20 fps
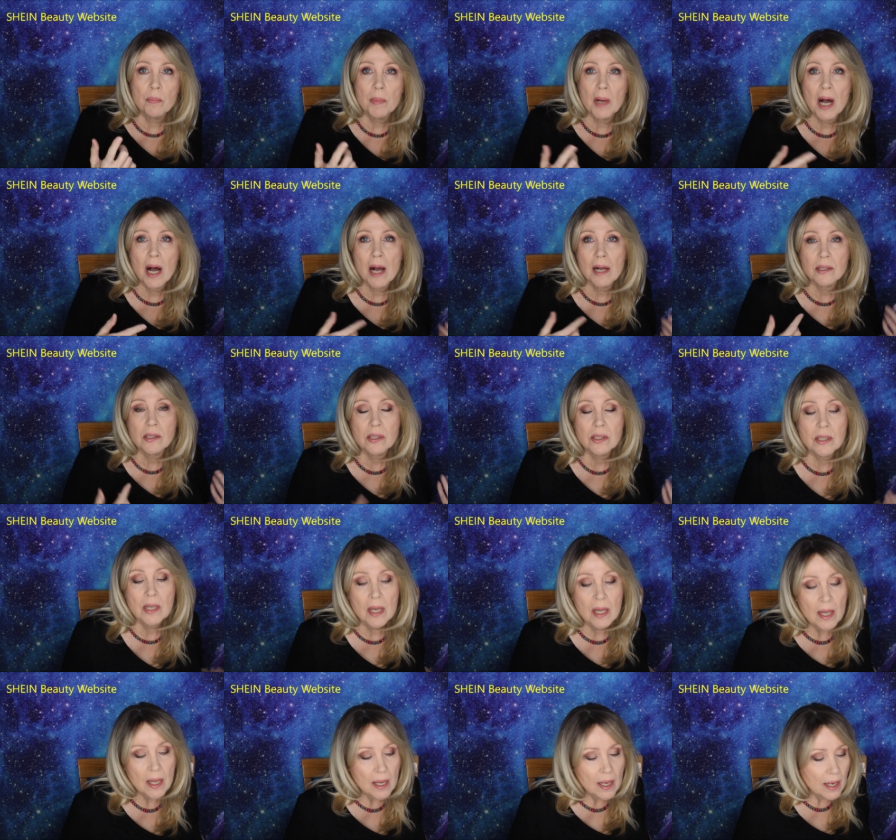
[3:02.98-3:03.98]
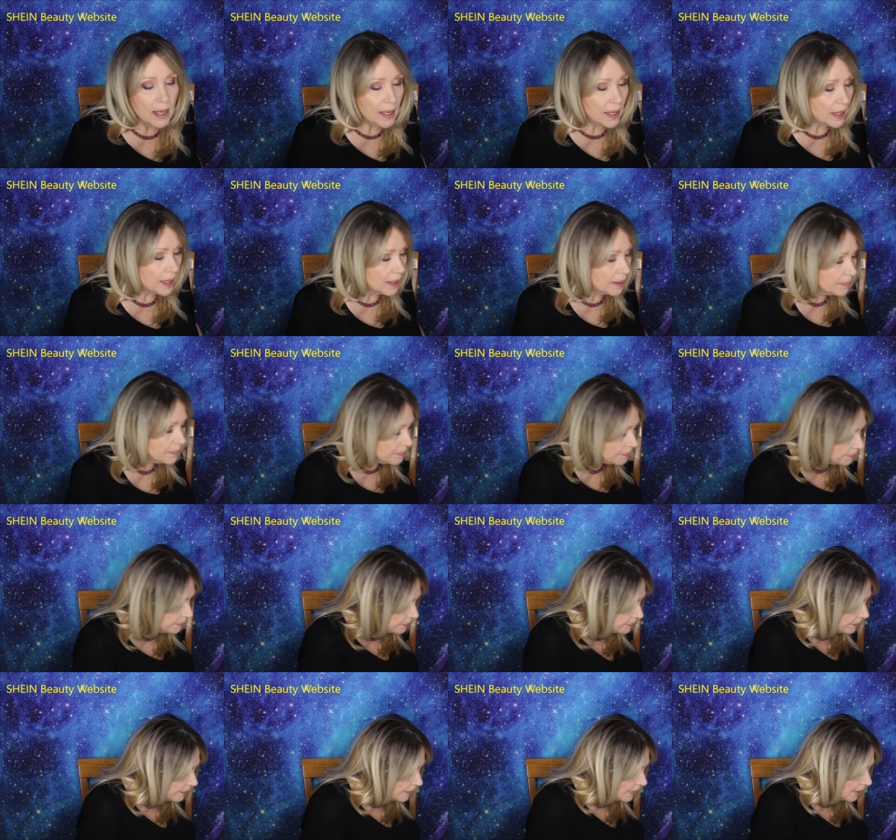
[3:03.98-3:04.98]
box. I
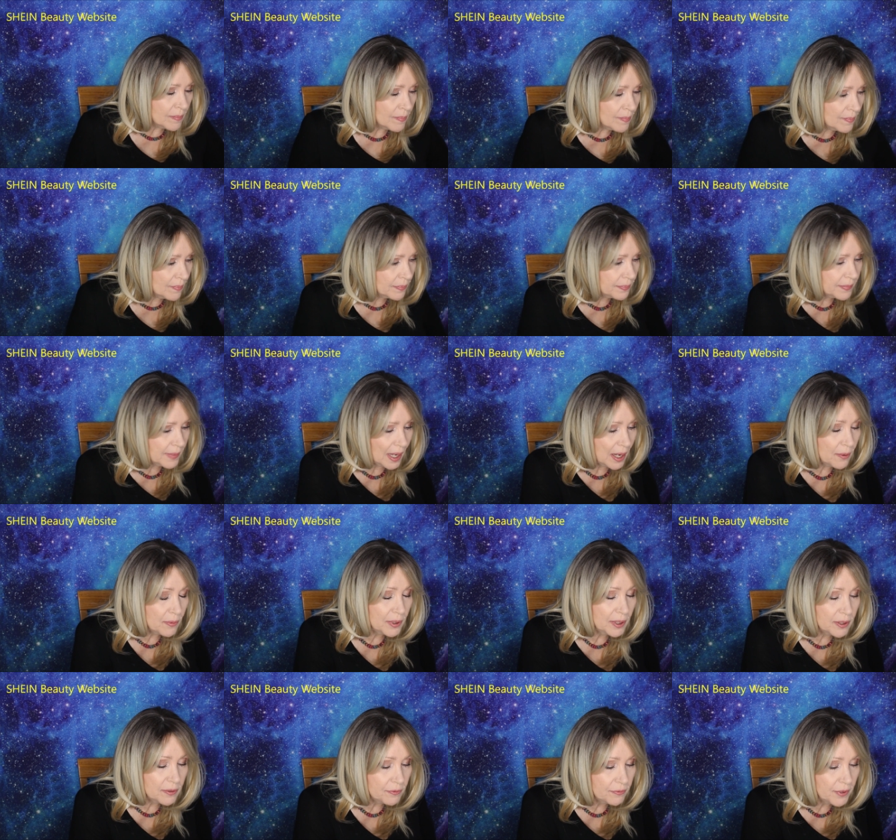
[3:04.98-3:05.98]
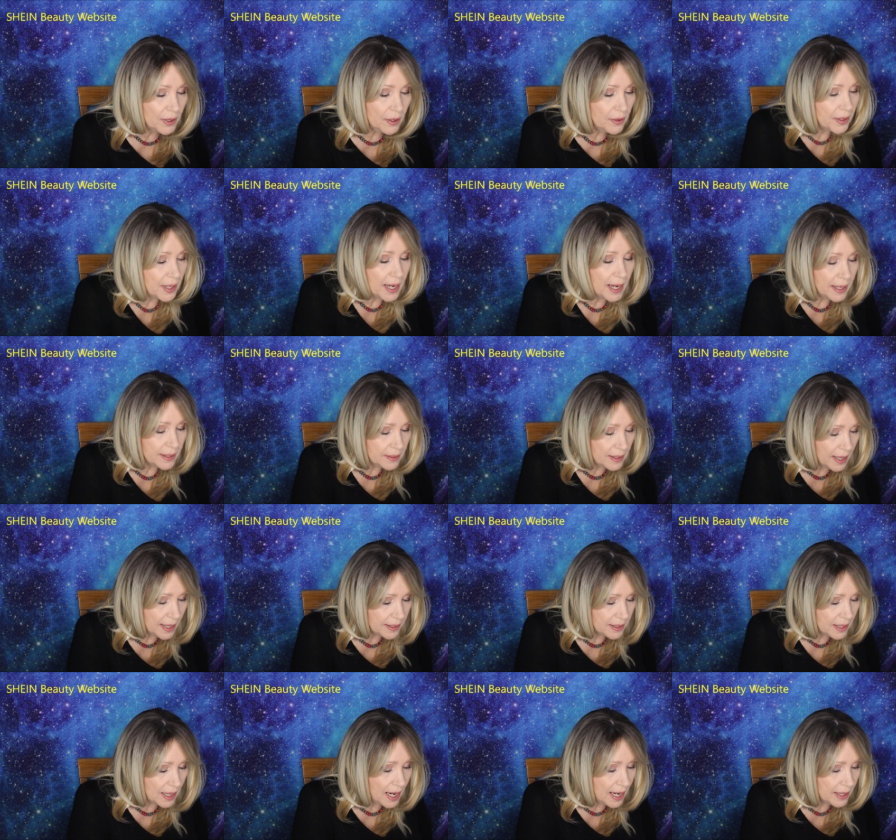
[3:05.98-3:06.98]
really feel that I
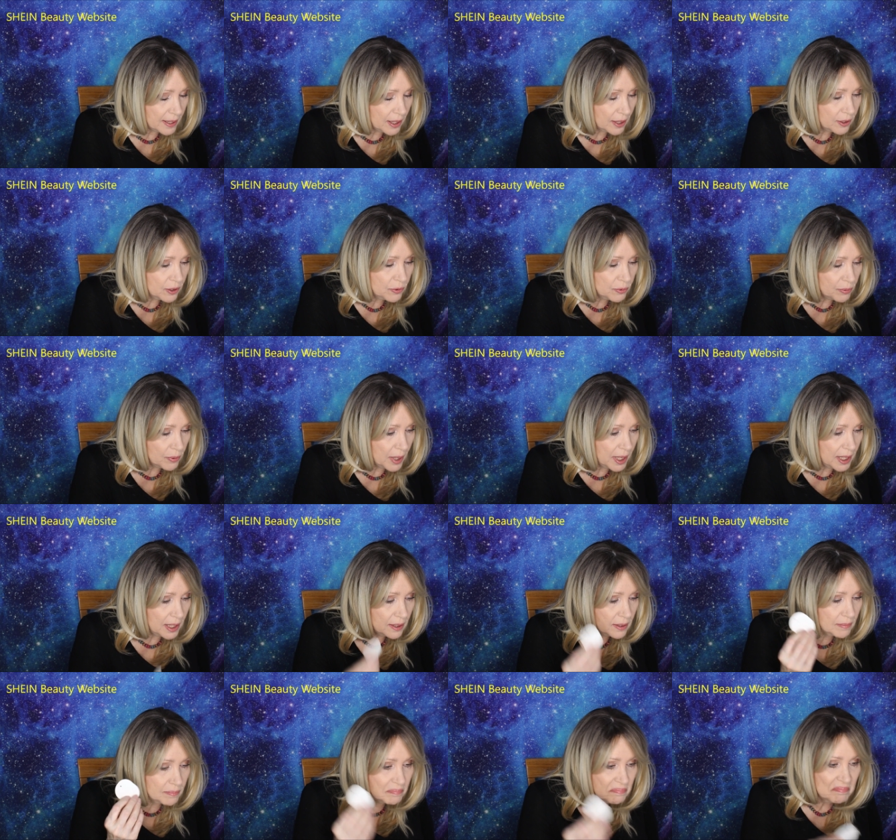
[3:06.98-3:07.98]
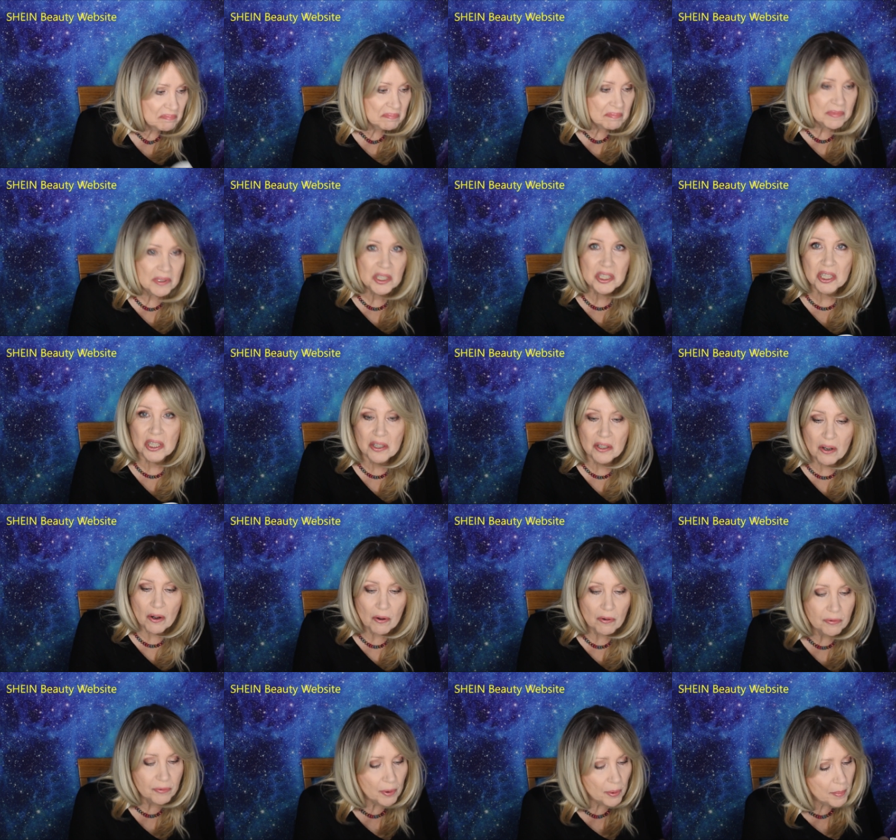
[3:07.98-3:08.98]
got a great
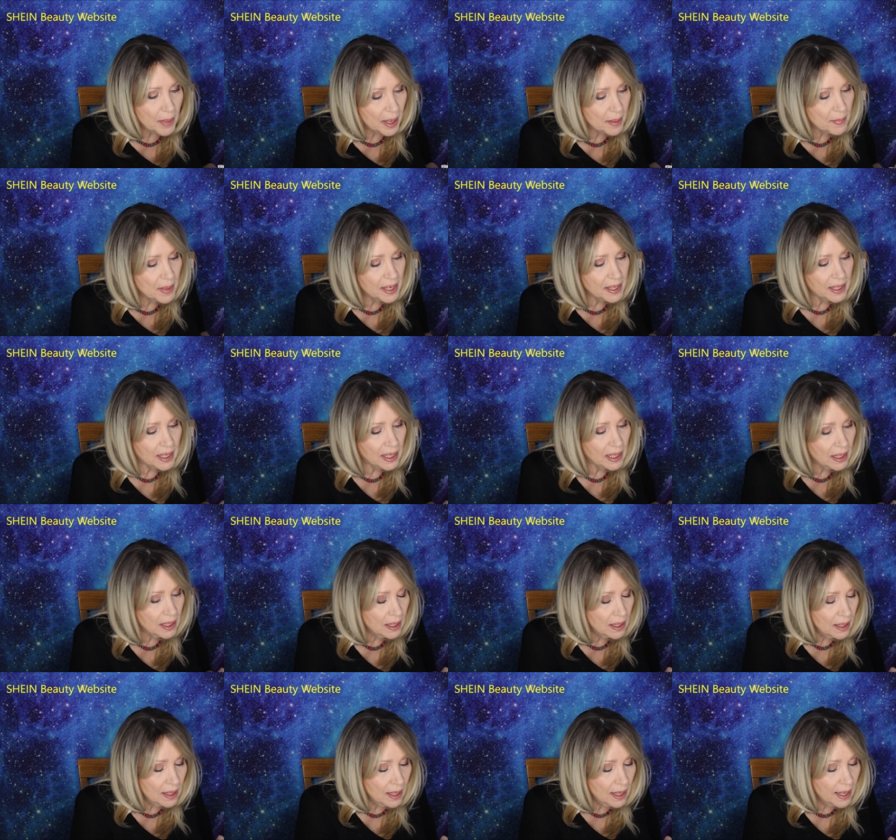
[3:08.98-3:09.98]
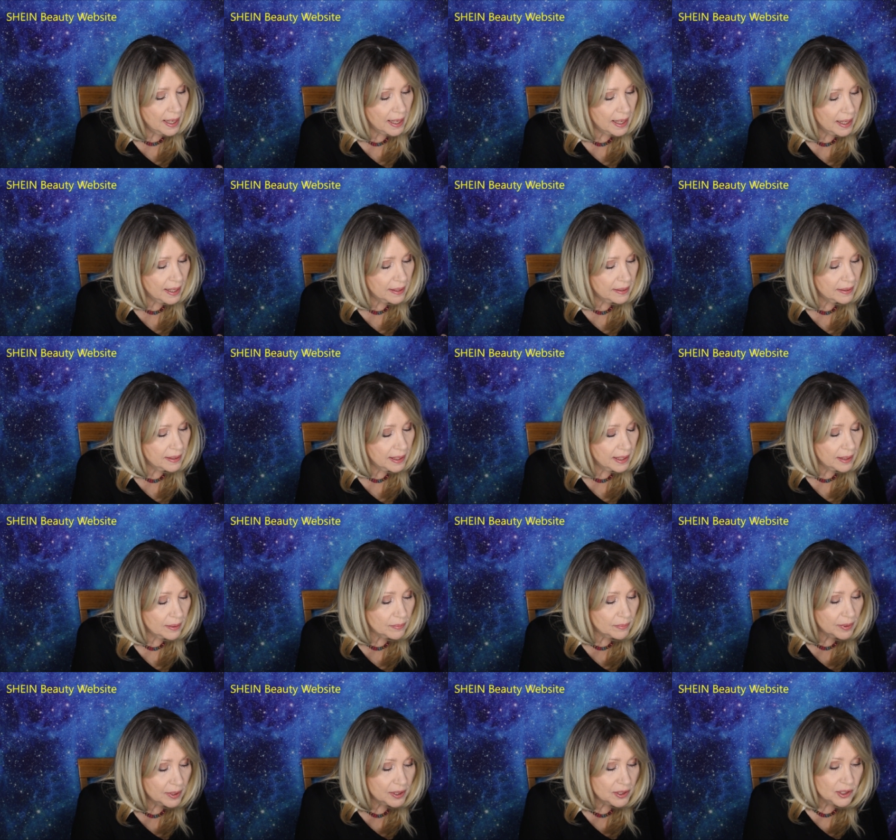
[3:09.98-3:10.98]
deal for my money, and it
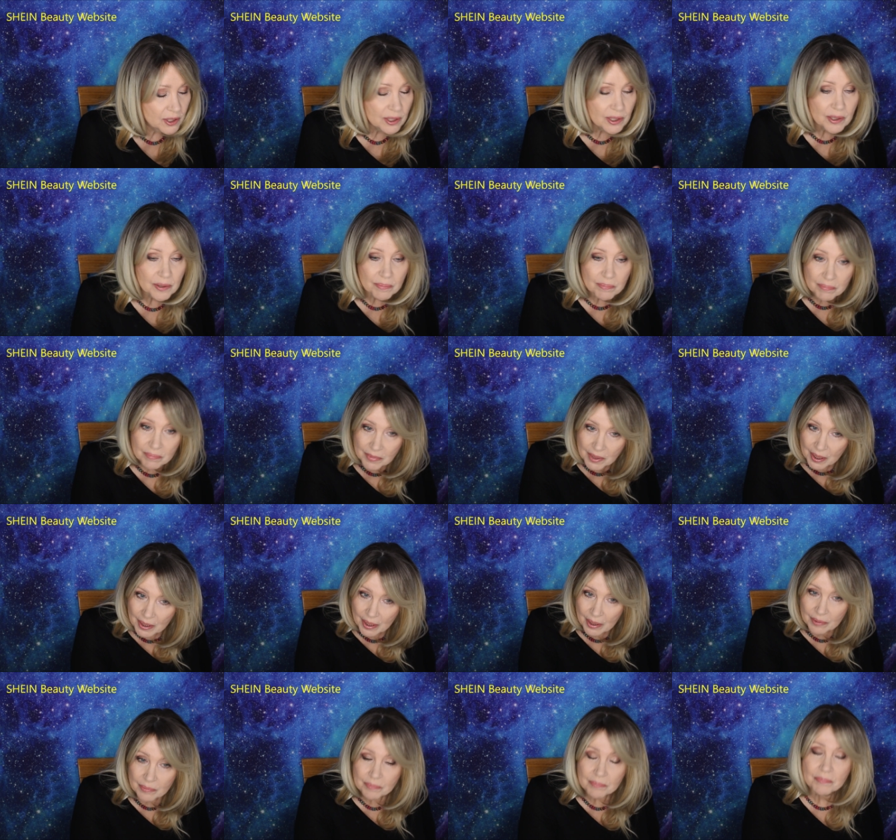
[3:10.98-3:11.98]
was, you know,